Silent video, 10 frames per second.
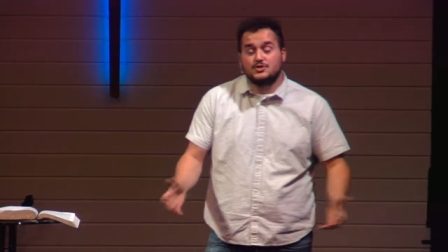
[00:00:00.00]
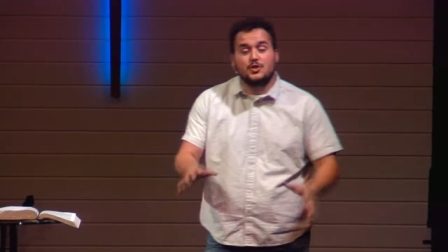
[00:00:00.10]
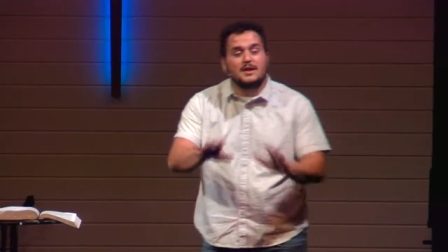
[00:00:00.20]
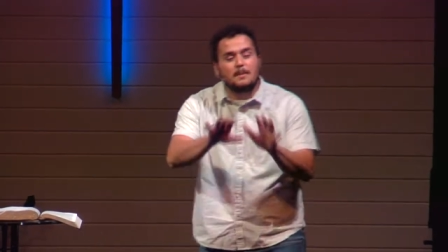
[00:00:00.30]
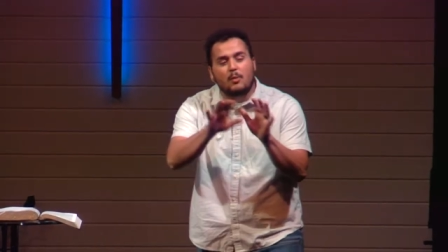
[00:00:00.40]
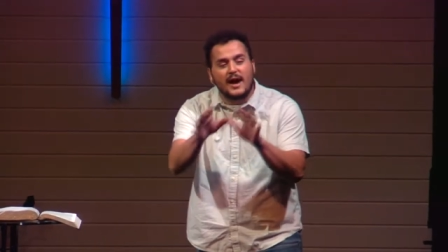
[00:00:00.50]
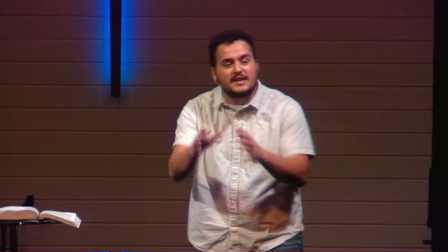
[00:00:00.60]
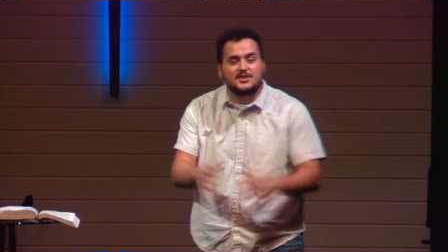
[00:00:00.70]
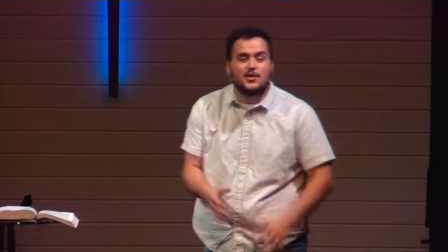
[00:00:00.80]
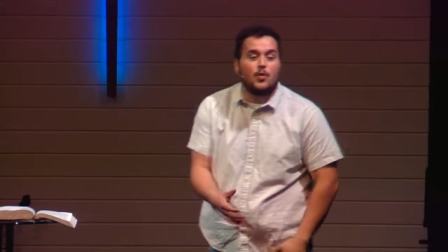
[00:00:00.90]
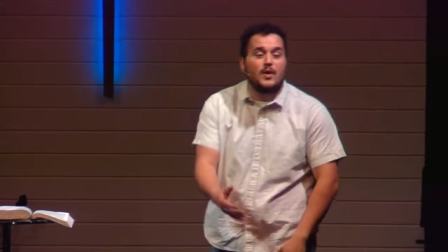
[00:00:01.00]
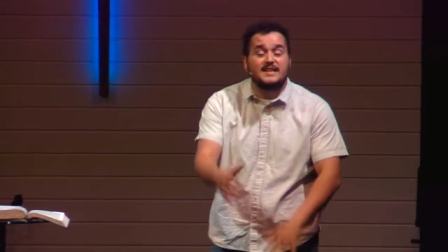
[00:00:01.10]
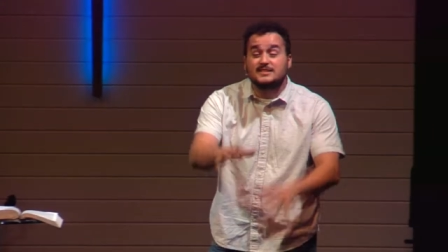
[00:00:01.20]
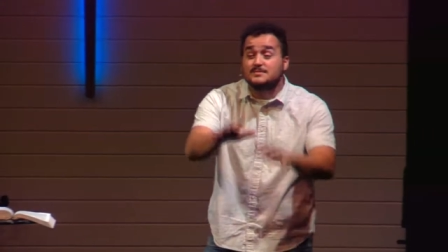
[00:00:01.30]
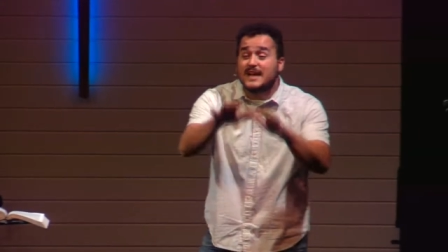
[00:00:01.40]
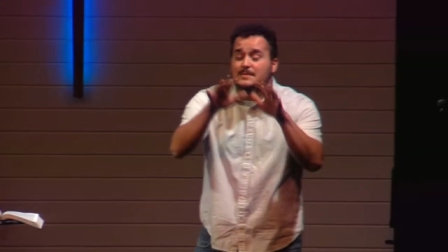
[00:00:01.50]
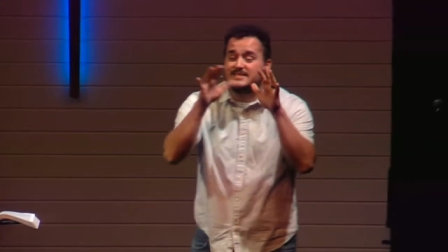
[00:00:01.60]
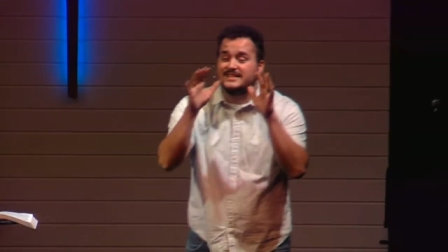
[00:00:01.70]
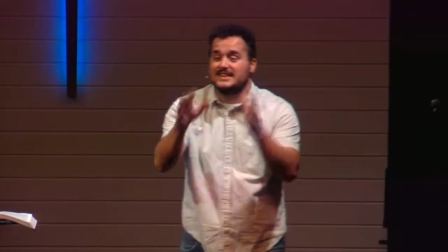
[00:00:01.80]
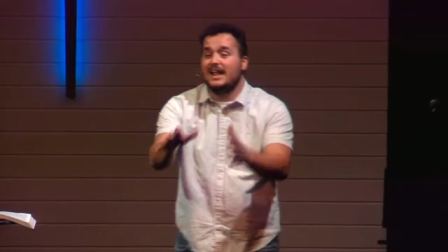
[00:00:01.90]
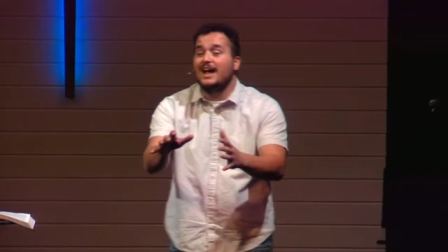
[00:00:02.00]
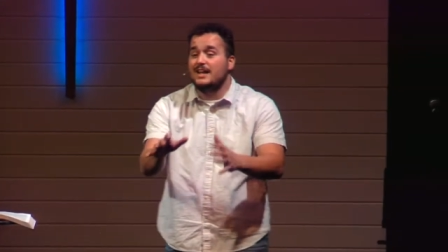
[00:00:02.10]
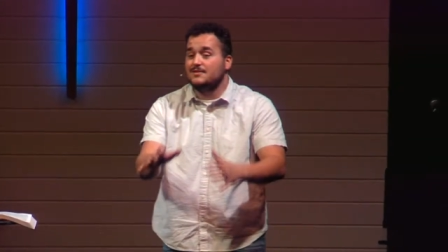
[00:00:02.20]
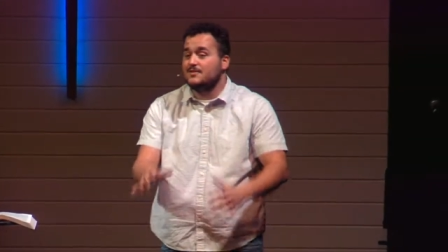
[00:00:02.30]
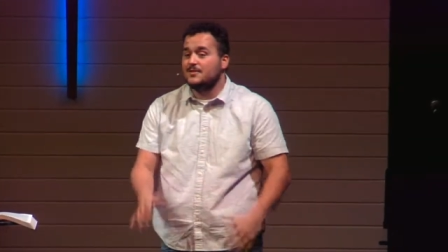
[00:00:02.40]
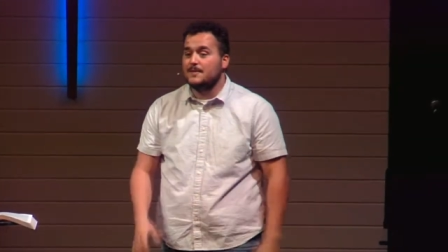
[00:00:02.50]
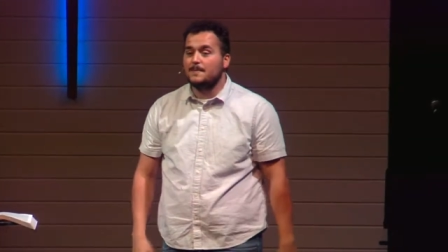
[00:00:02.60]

So, in a practical way, sometimes in life,